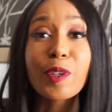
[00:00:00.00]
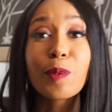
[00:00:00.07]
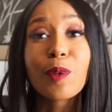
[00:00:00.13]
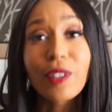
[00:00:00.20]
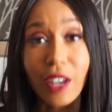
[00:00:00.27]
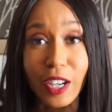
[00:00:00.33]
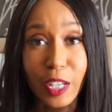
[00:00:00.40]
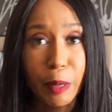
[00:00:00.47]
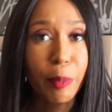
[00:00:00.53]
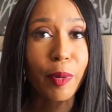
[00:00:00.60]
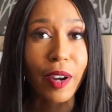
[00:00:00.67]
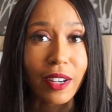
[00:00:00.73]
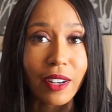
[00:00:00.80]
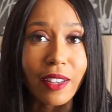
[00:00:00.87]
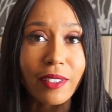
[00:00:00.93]
you will not get
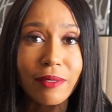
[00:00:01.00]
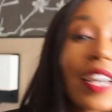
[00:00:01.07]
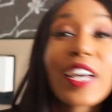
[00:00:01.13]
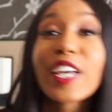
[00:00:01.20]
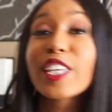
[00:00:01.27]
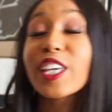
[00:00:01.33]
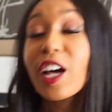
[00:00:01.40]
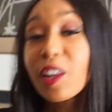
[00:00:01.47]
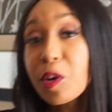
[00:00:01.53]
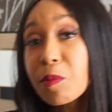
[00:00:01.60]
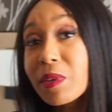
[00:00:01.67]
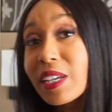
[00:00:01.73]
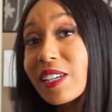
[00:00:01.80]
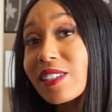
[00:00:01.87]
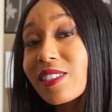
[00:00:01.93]
pregnant. Yellow
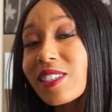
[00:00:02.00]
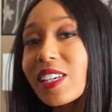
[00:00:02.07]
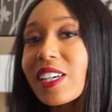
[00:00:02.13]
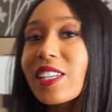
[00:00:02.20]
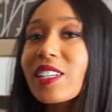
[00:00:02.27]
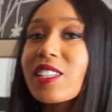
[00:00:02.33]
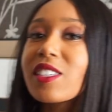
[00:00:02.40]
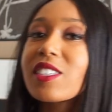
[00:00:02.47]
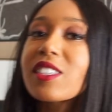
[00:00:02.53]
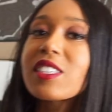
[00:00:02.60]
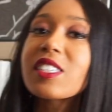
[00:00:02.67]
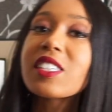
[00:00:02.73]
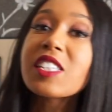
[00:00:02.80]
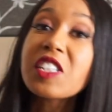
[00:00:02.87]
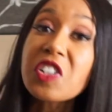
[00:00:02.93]
means it is
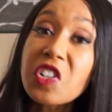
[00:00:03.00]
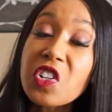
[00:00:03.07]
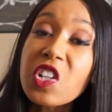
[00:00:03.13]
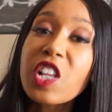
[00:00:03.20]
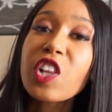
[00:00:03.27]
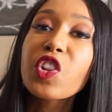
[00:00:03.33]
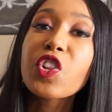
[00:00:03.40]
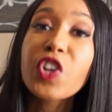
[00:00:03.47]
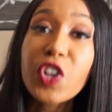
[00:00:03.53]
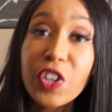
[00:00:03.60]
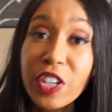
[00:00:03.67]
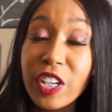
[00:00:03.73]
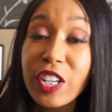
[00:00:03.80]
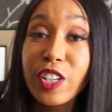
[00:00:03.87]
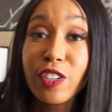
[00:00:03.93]
still
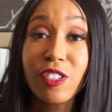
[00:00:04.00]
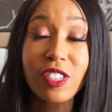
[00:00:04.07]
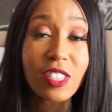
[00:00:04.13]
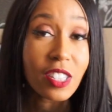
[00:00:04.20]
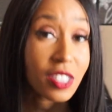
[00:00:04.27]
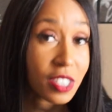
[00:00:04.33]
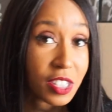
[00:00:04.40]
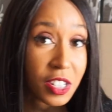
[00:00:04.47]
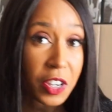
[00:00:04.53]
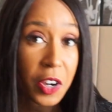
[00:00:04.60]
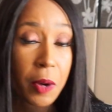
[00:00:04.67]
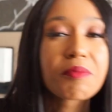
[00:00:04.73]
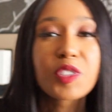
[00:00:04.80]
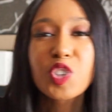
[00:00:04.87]
learning your system.